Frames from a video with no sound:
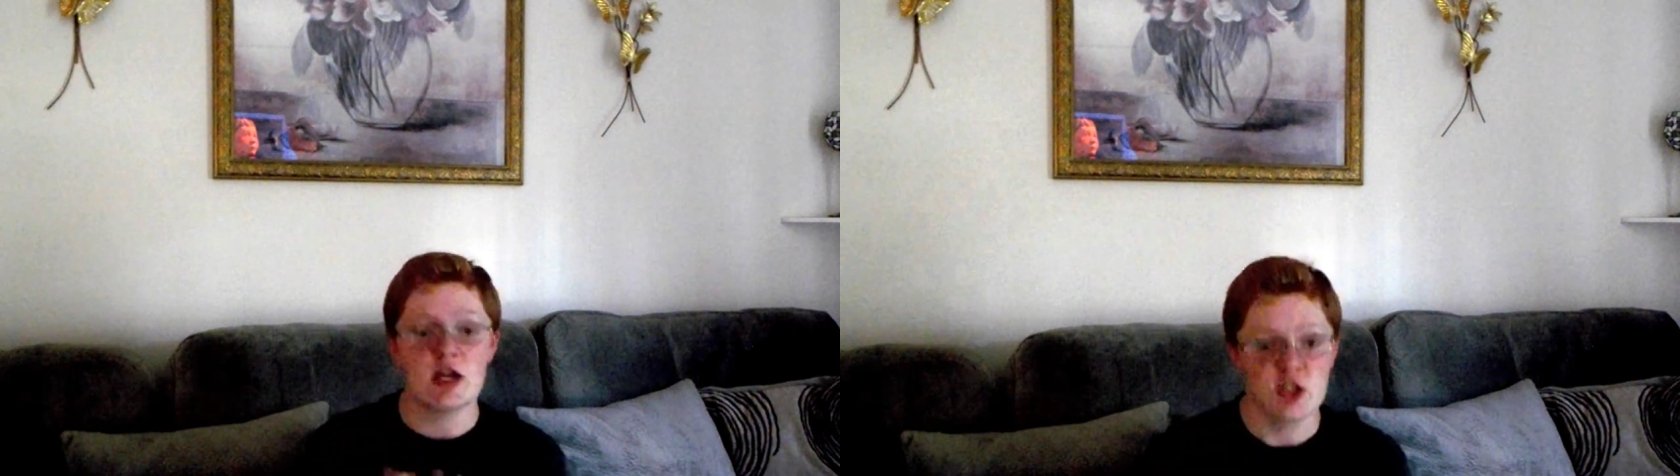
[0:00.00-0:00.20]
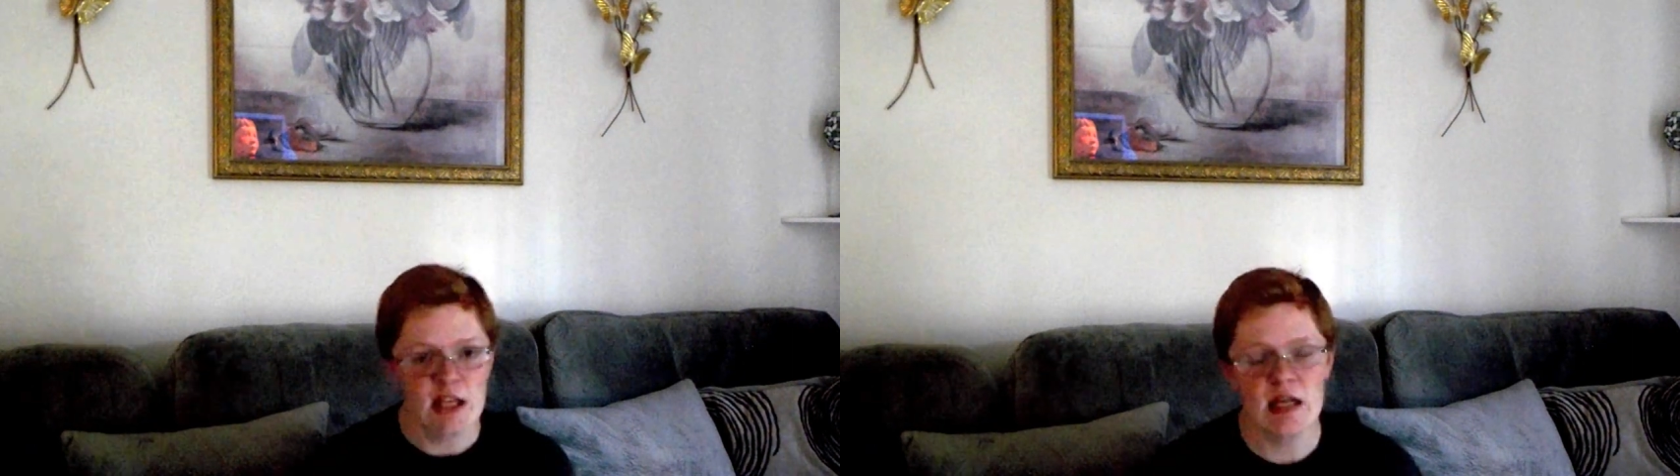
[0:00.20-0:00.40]

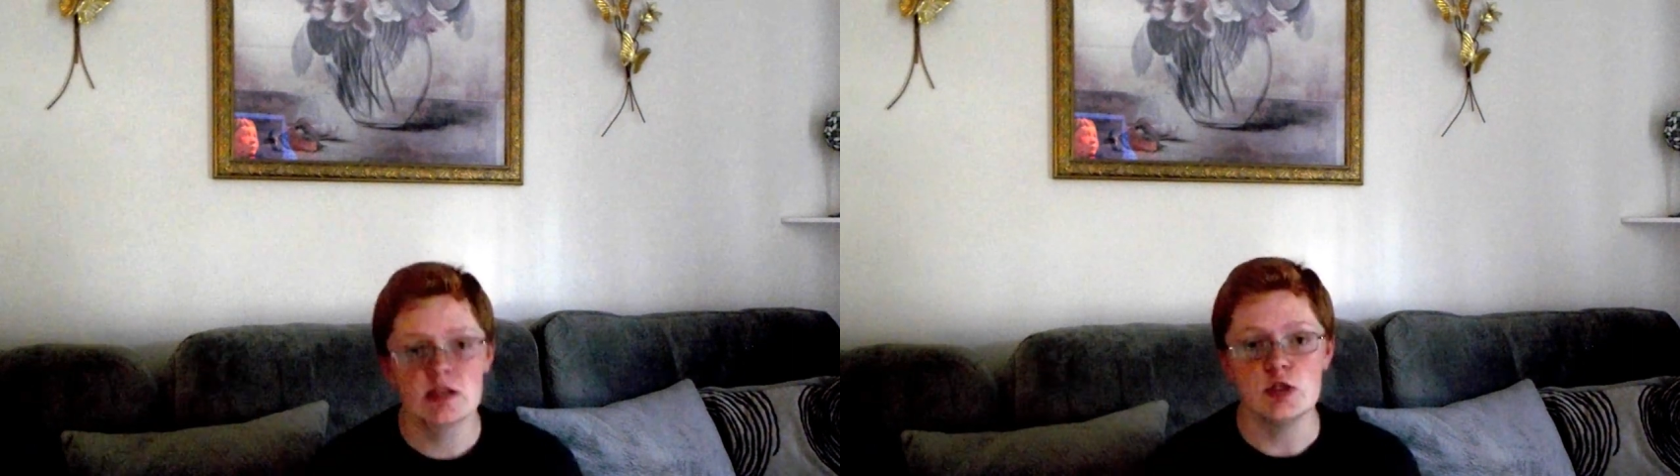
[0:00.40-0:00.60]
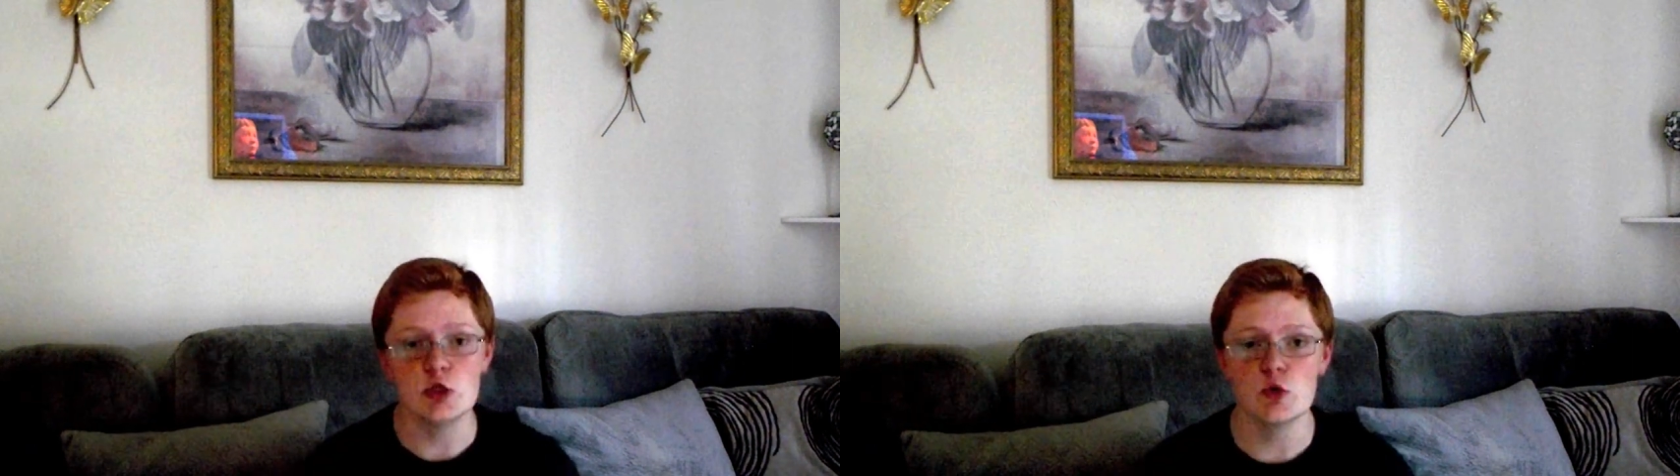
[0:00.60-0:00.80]
she can't
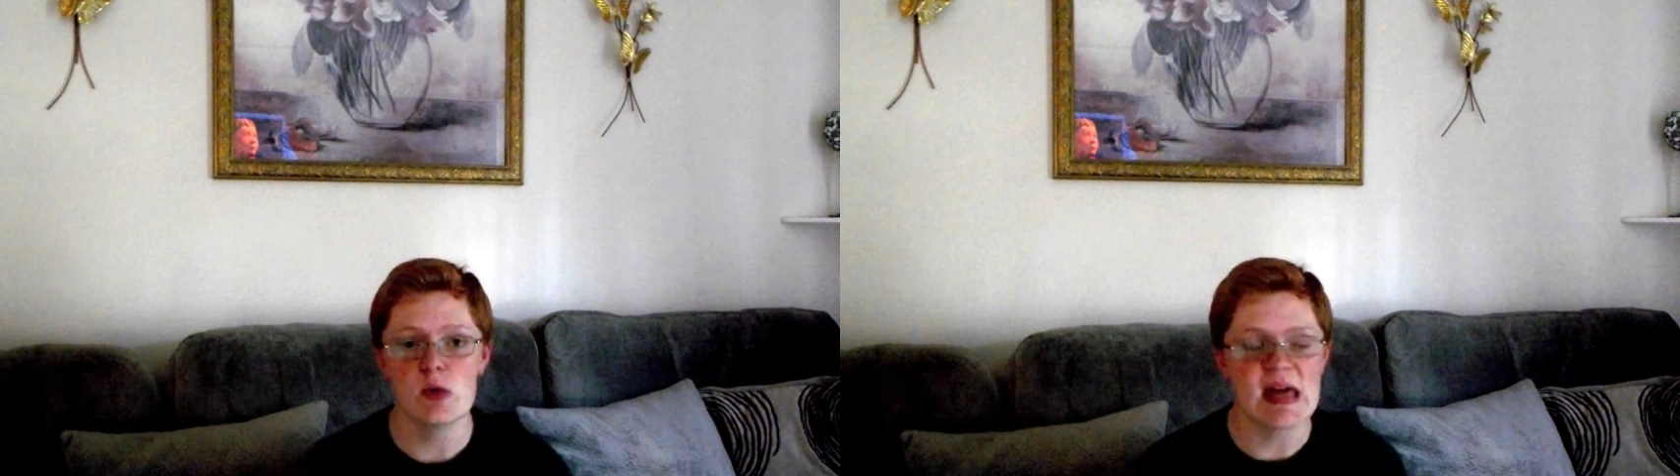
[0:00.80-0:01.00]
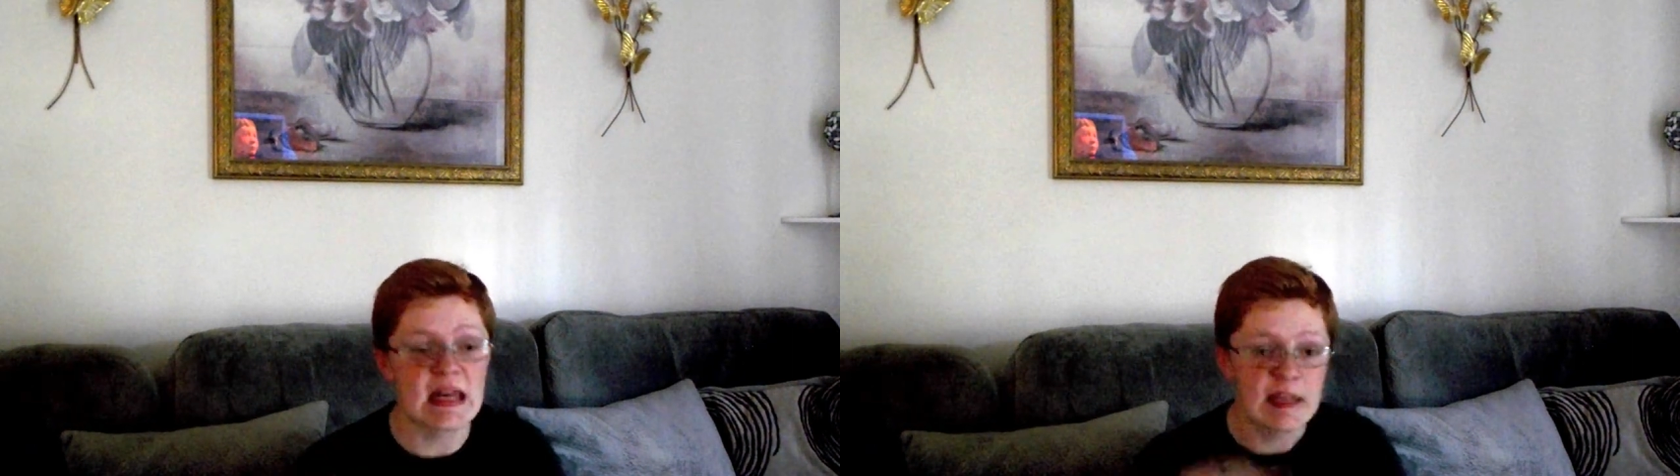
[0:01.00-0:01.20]
do
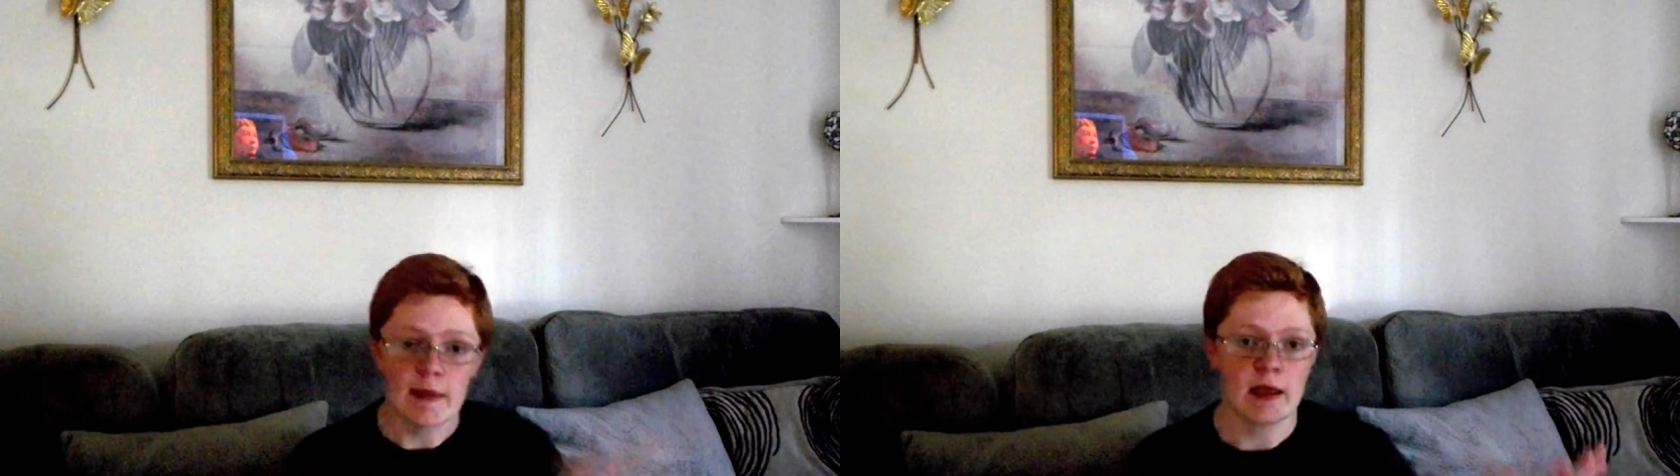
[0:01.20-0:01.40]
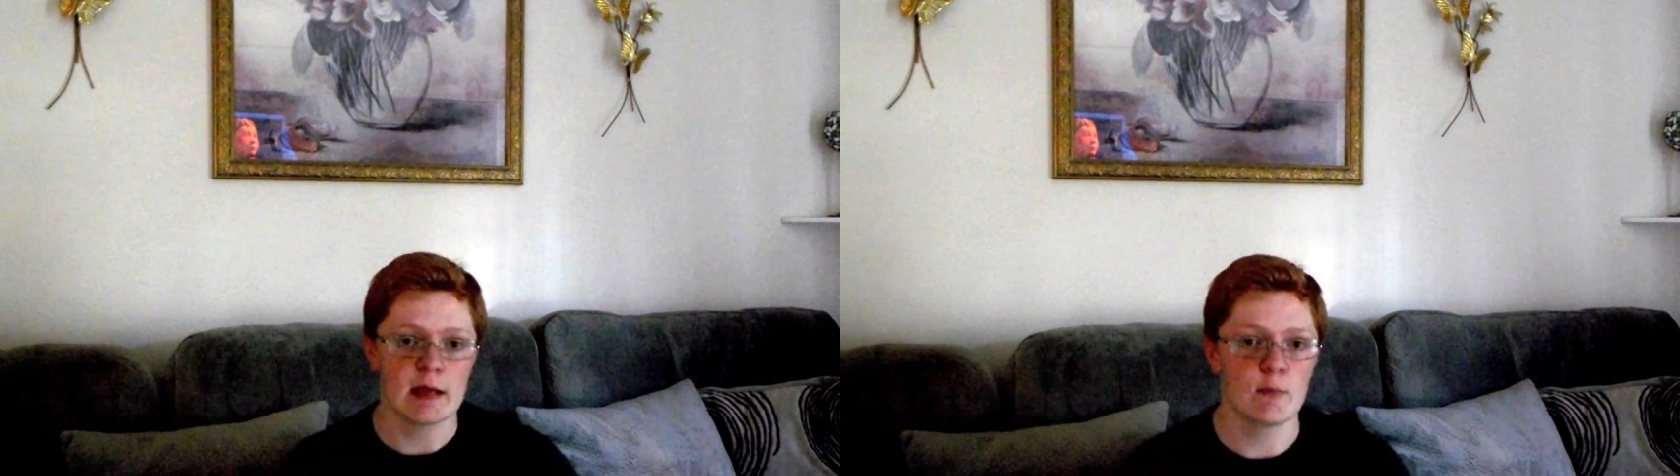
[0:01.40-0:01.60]

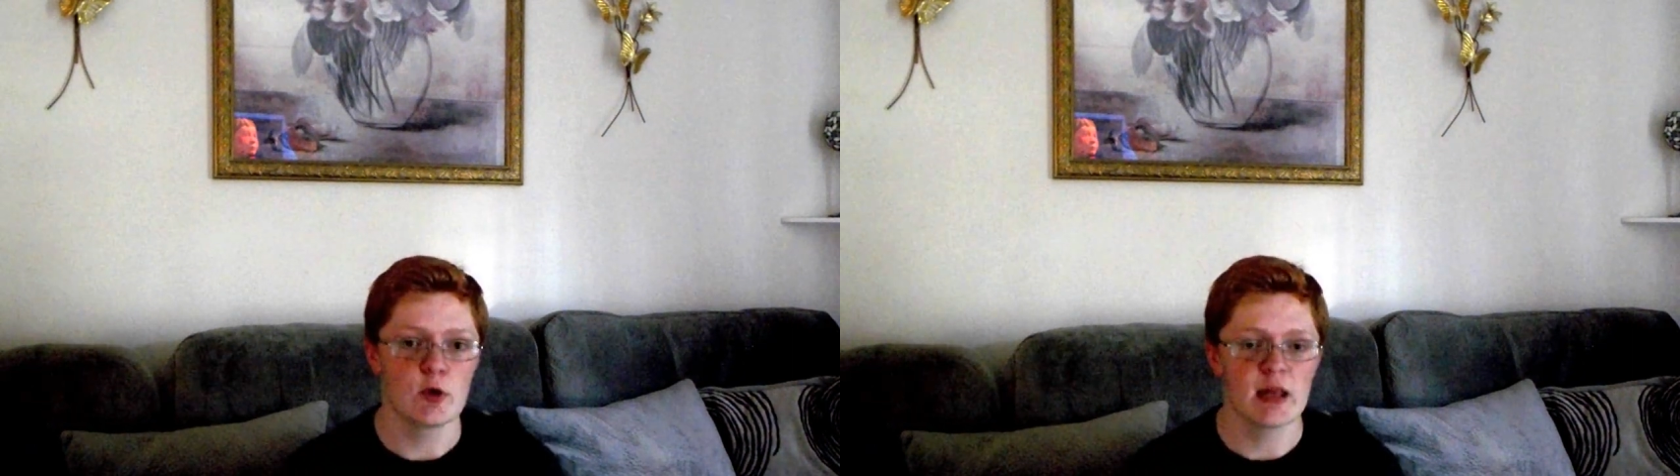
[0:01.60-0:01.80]
anything anymore.